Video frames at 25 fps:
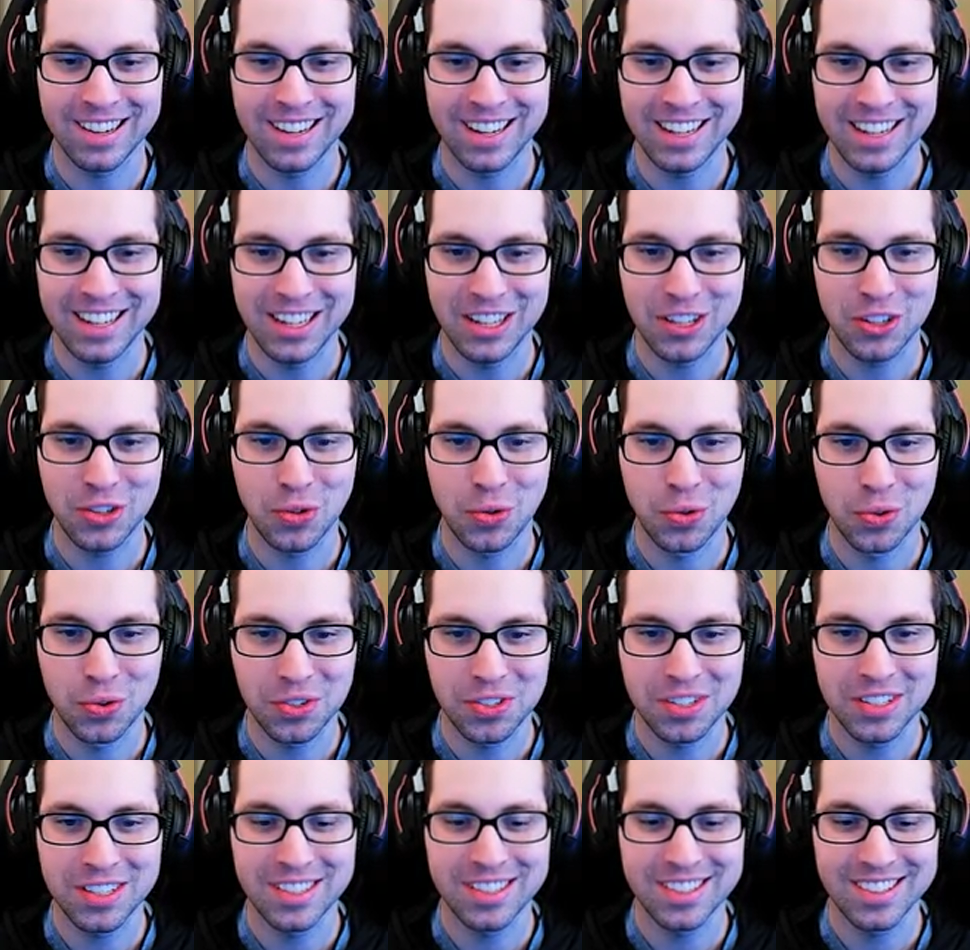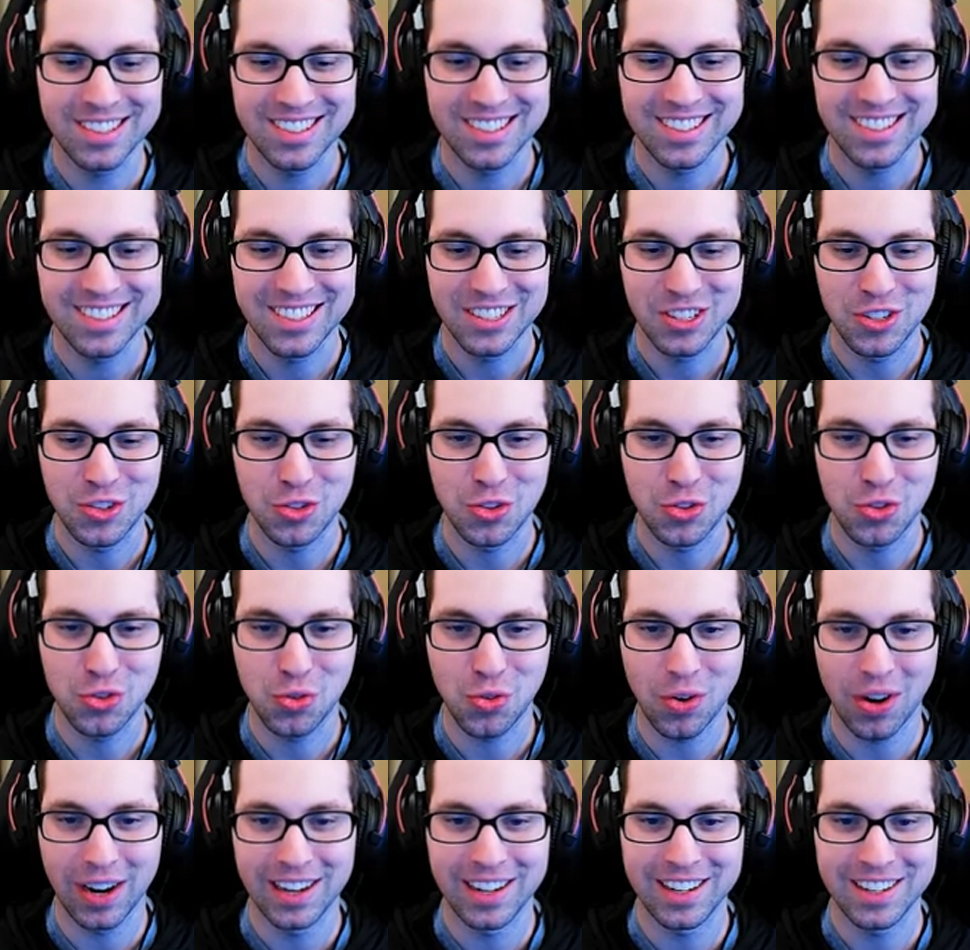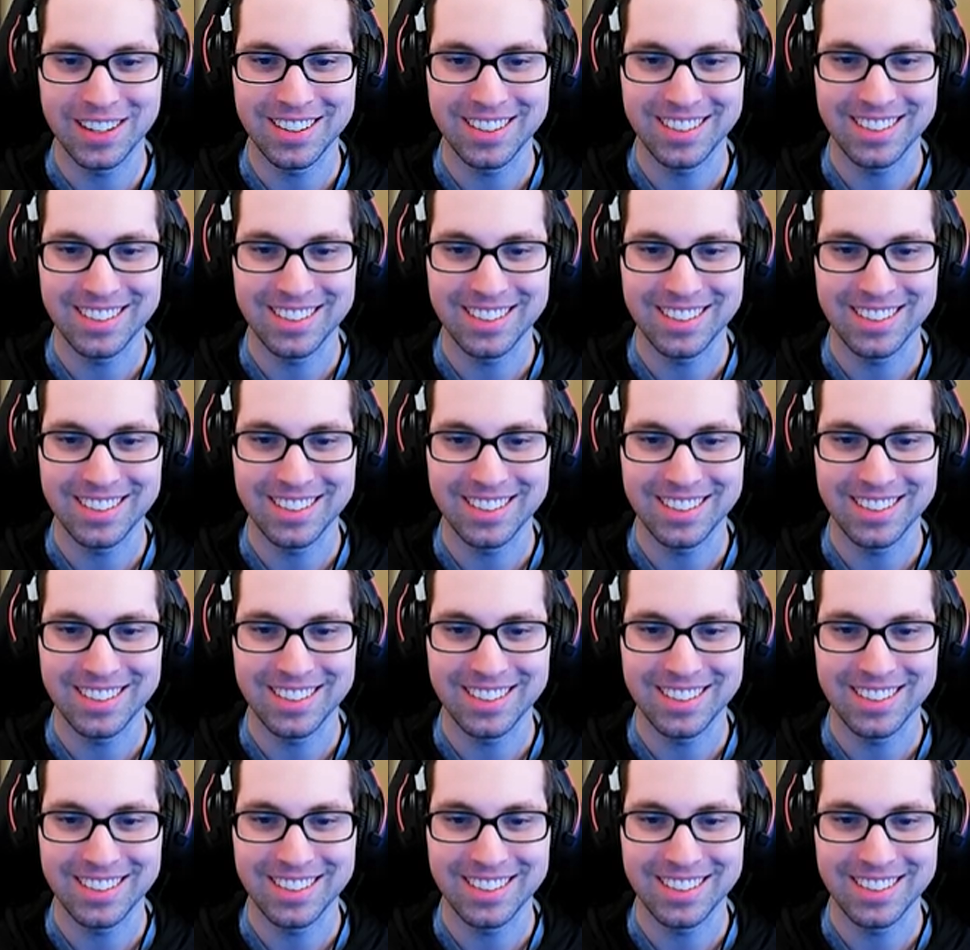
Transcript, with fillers: any of the courses? You should try it.